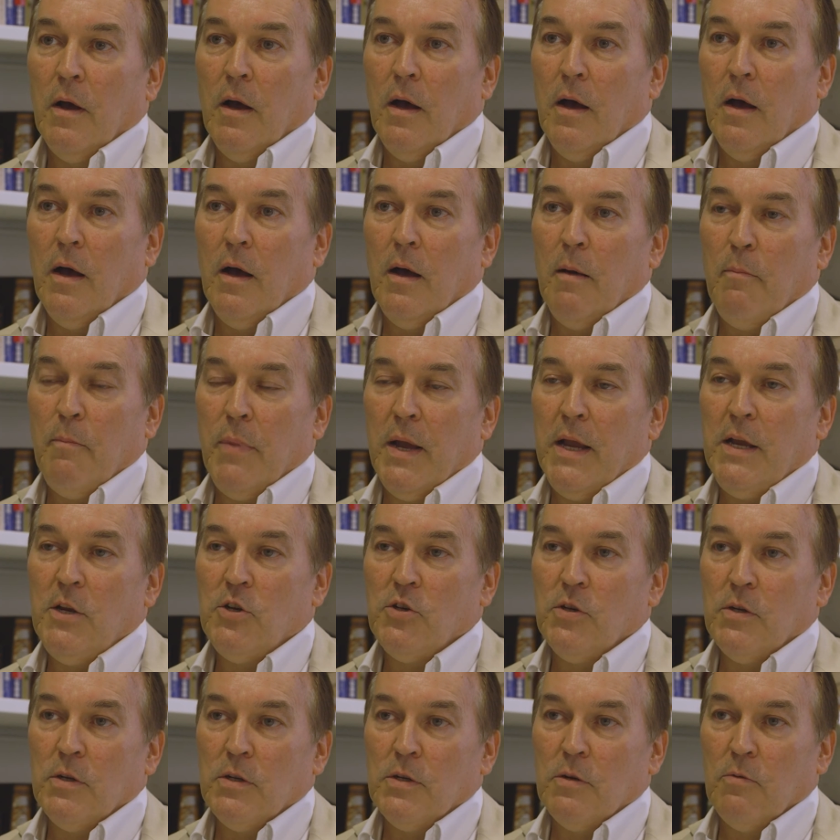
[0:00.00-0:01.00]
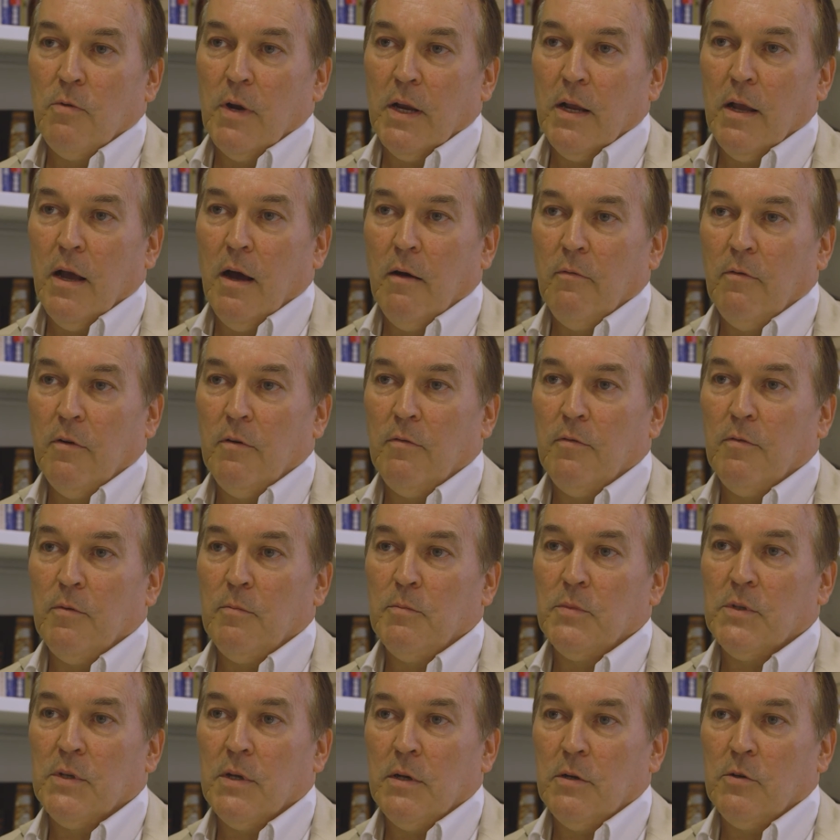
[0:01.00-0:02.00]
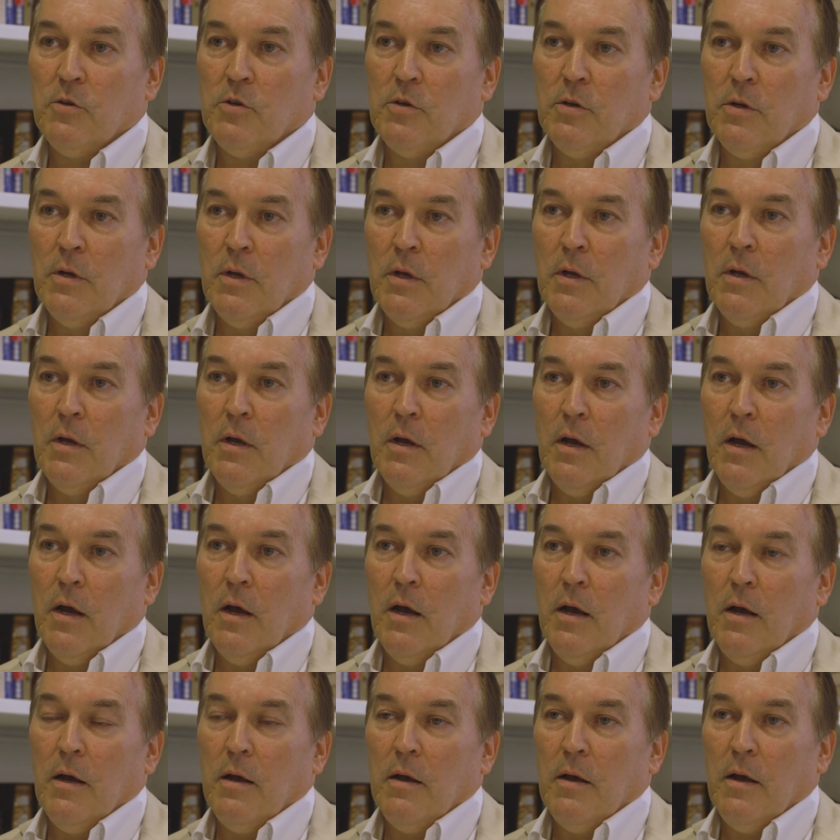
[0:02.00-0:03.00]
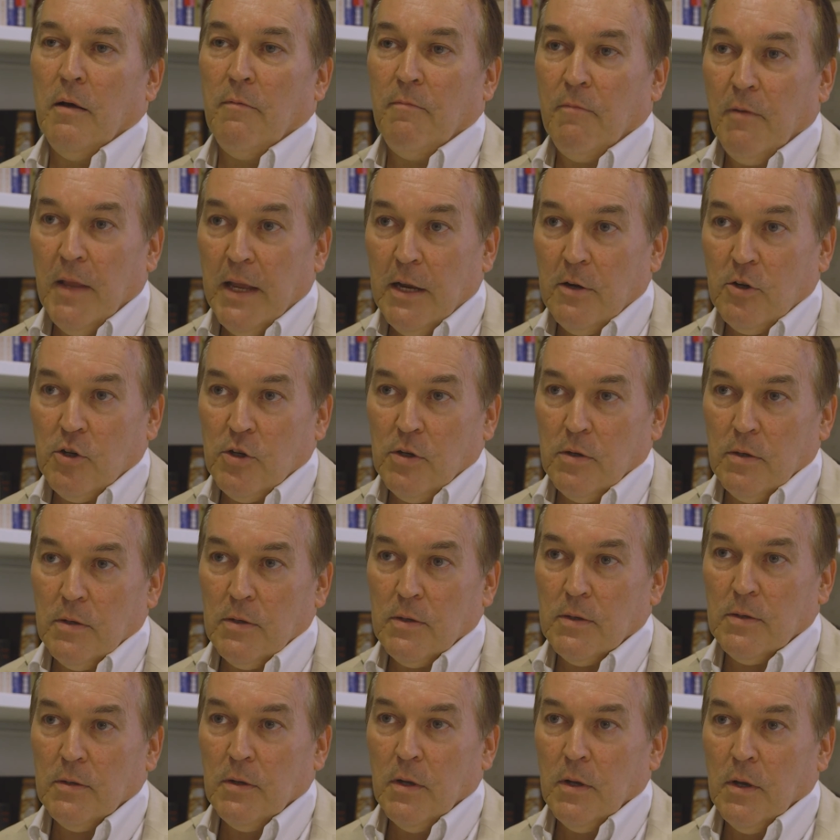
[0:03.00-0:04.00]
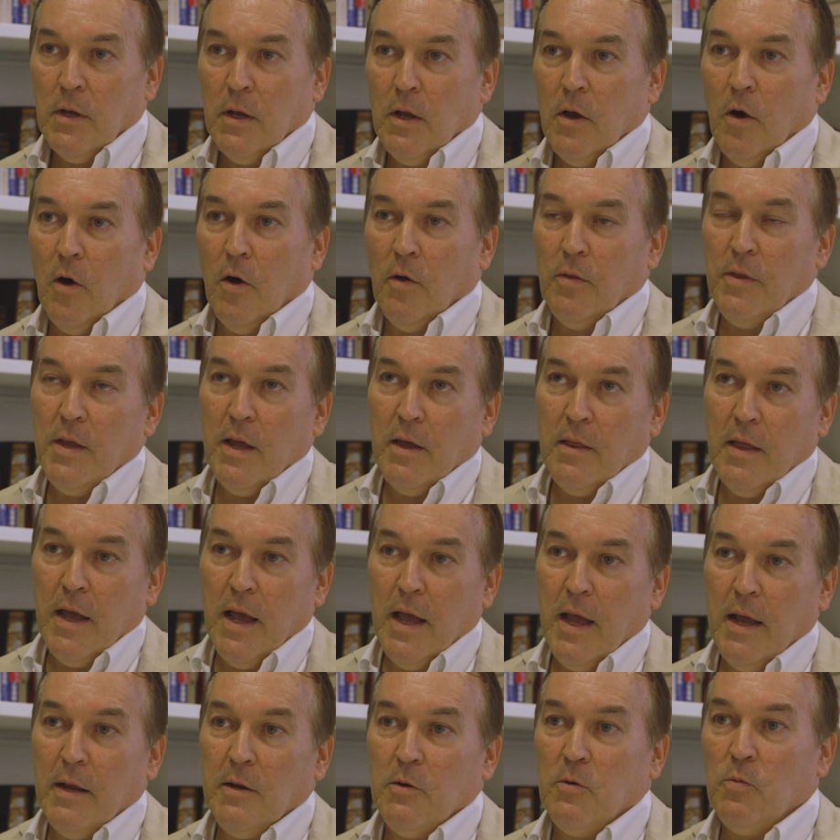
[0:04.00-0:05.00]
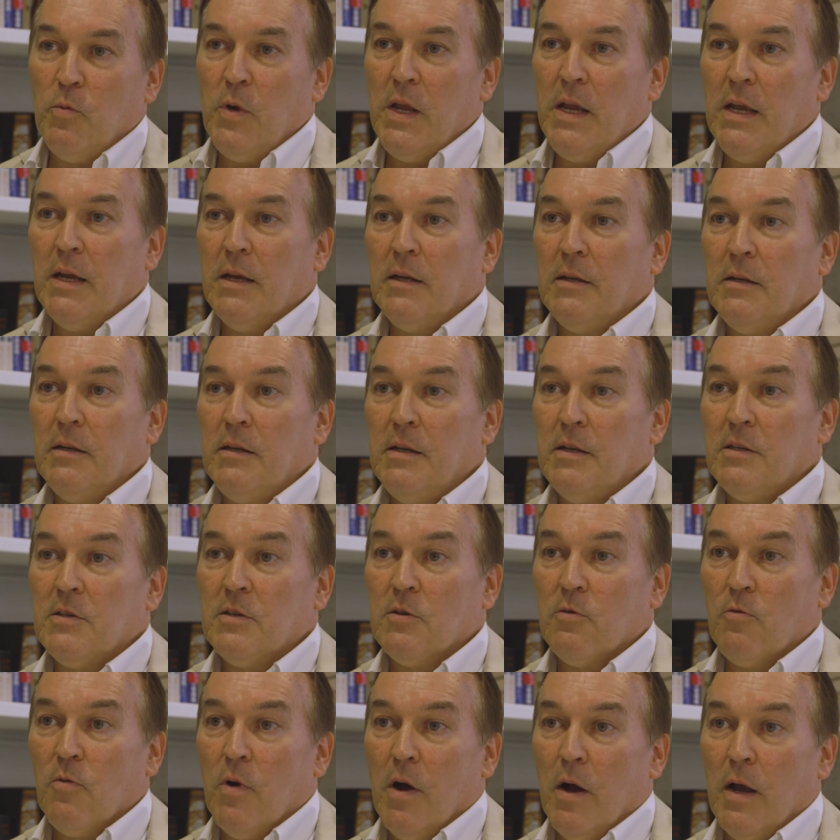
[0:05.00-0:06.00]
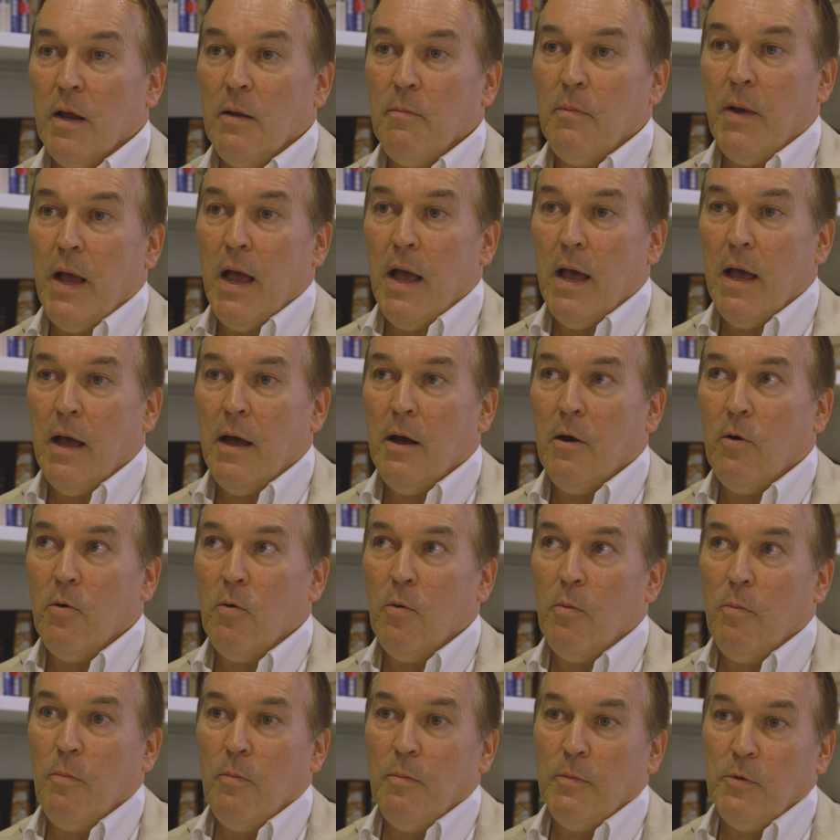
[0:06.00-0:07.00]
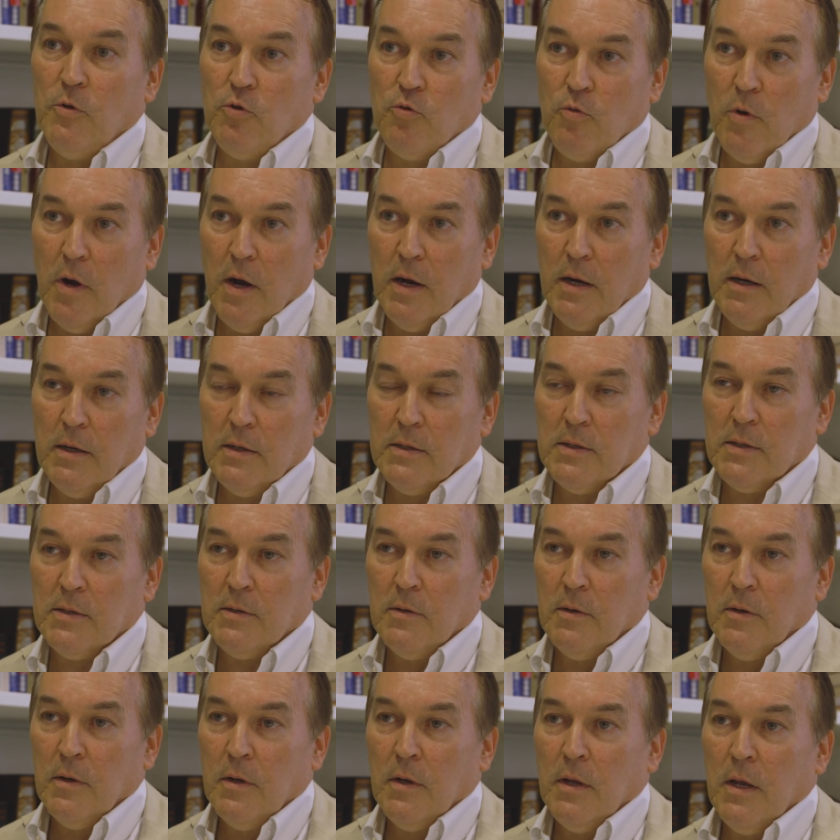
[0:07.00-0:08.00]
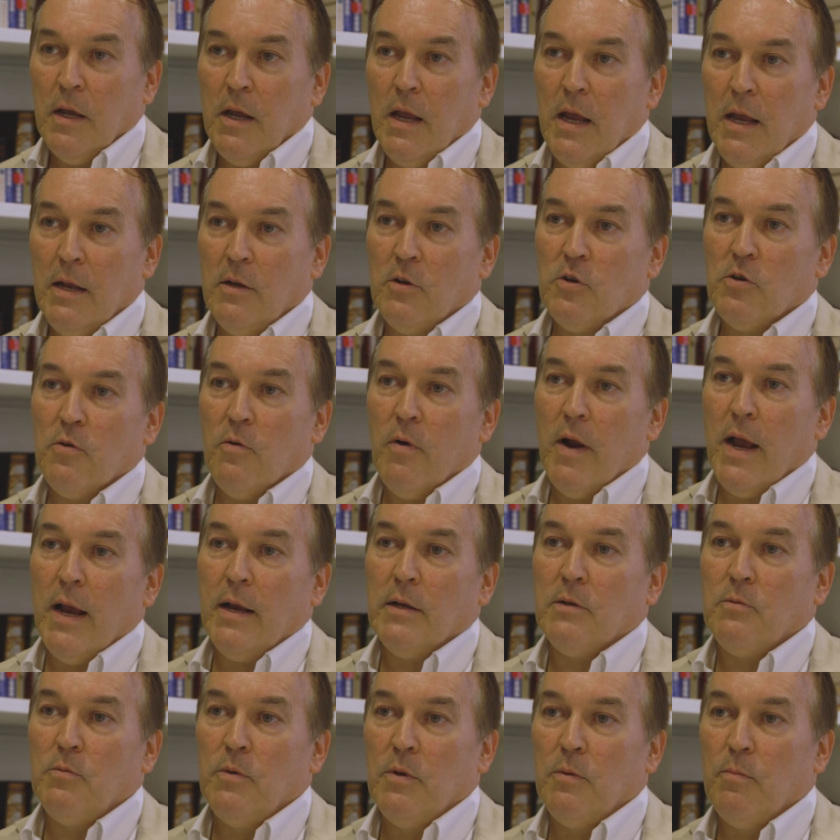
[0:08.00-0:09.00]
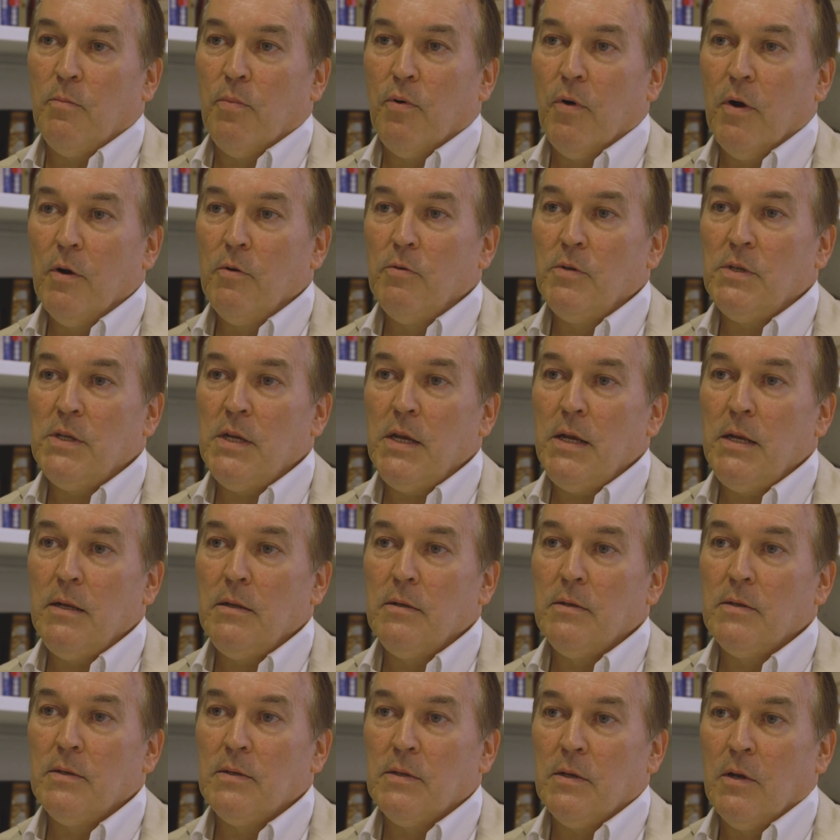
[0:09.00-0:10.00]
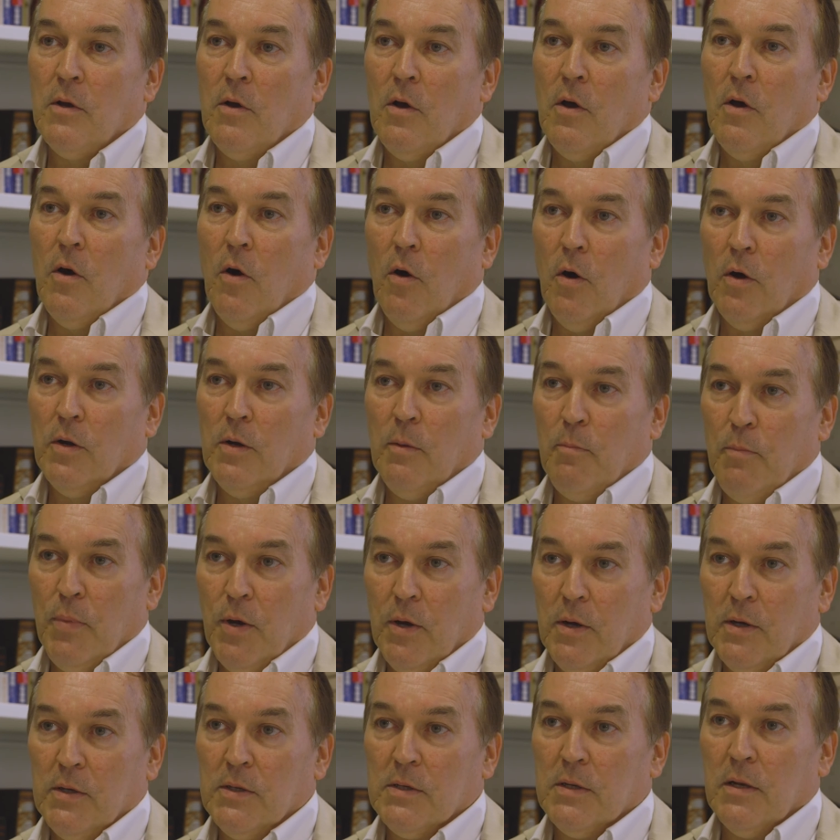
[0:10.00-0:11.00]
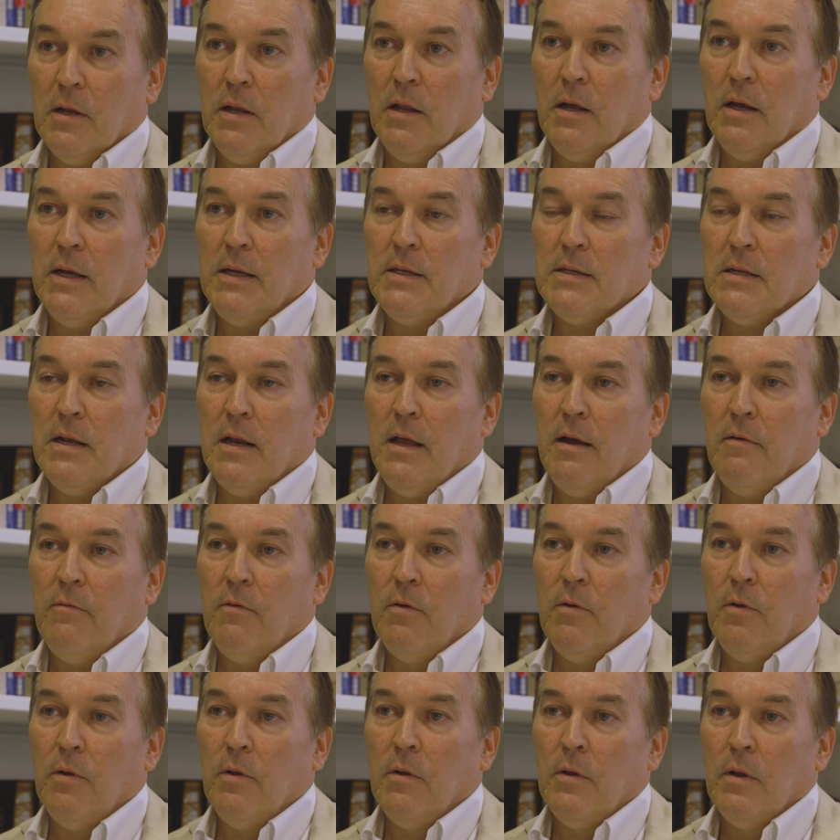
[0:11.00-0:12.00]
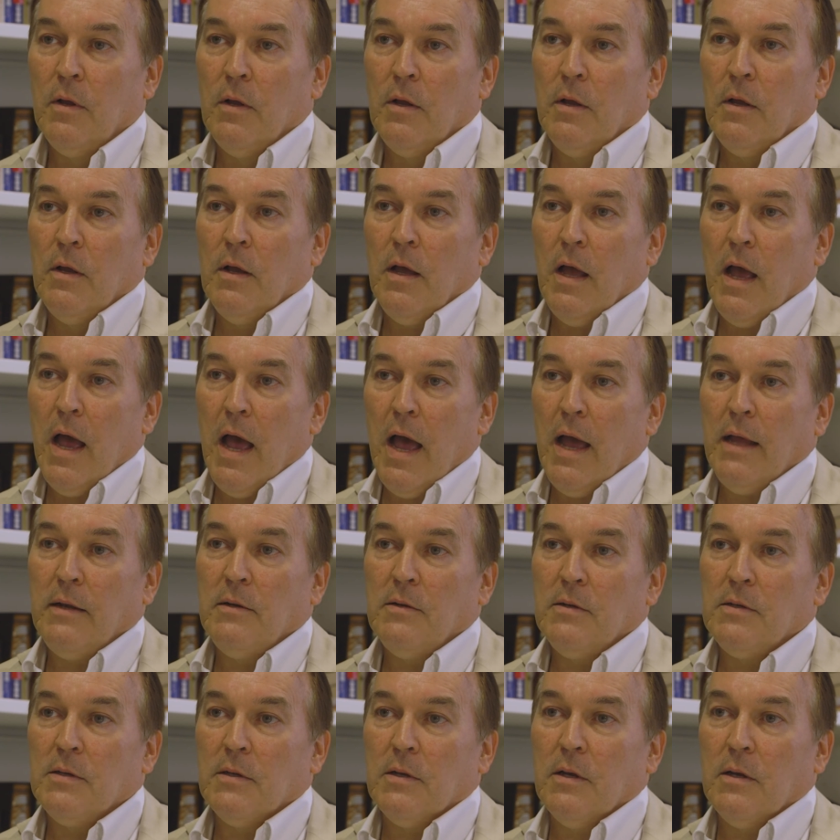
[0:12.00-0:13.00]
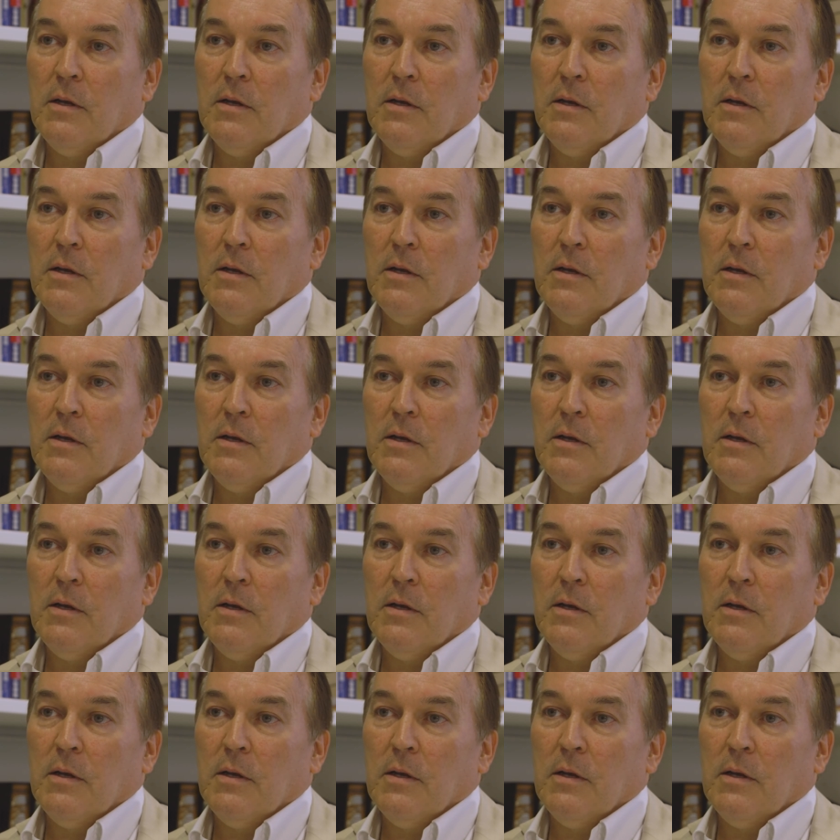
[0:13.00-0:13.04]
a patient to recover from such afflictions. On the other hand, we can describe how drugs interact with proteins on a personalized level, and